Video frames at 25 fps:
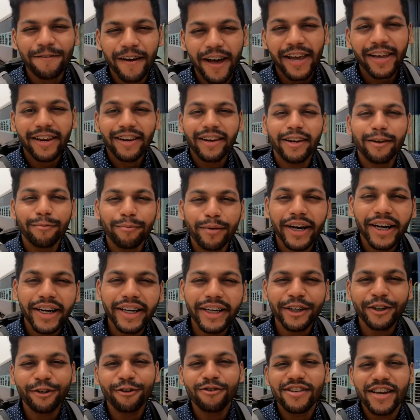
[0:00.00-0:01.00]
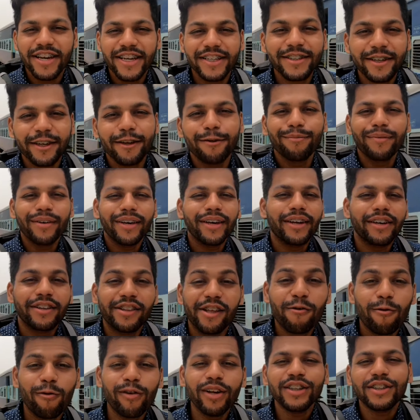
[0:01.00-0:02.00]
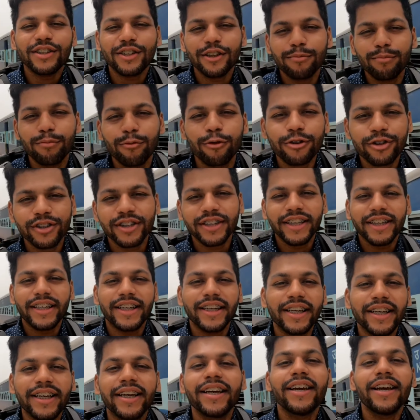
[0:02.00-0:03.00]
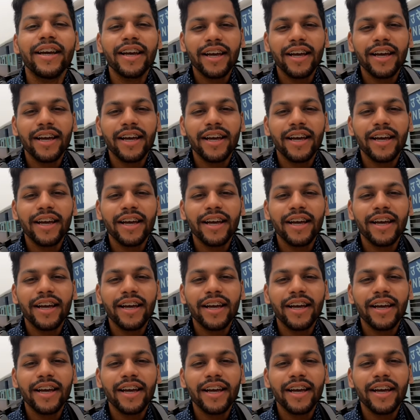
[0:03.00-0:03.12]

Finally made it to Jaisalmer, the westernmost city.